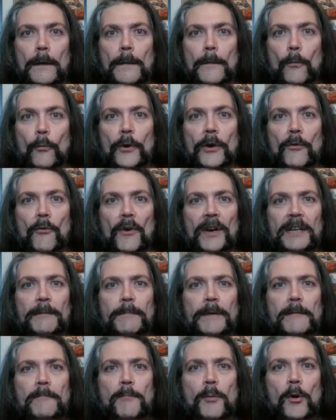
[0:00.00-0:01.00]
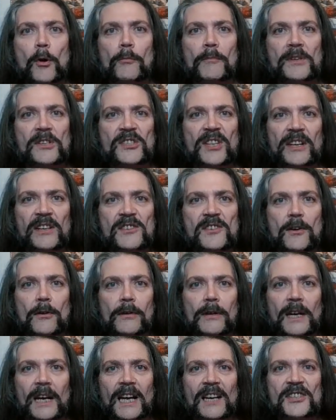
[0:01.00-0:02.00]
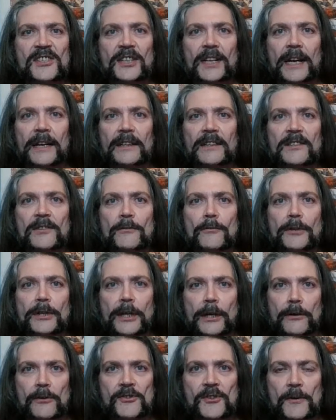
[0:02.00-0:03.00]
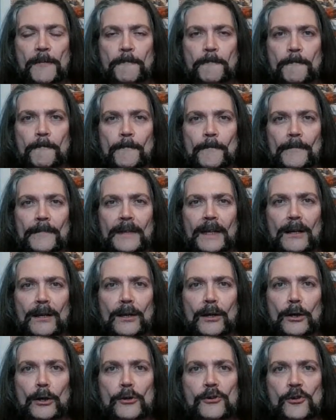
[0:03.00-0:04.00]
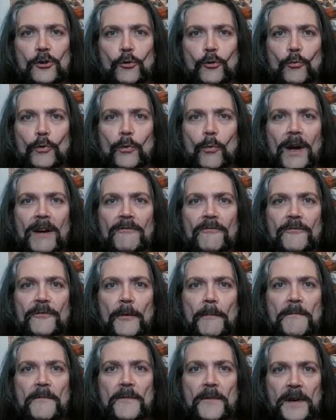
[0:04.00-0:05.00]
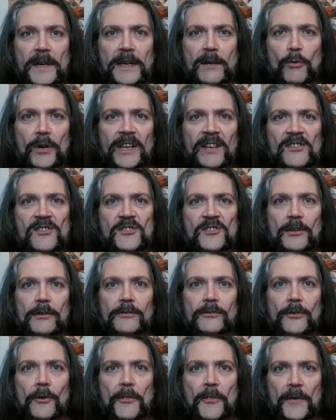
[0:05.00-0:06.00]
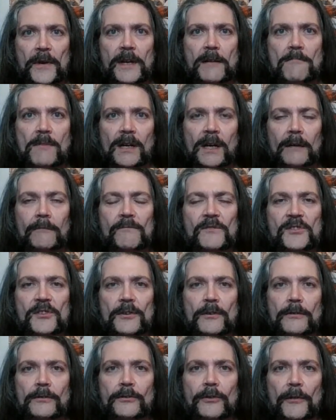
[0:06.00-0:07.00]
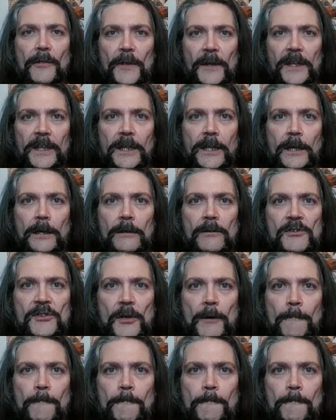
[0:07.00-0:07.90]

we're already been promised that it's going to last another 2 years. So we went from 3 weeks to 3 months to 3 years.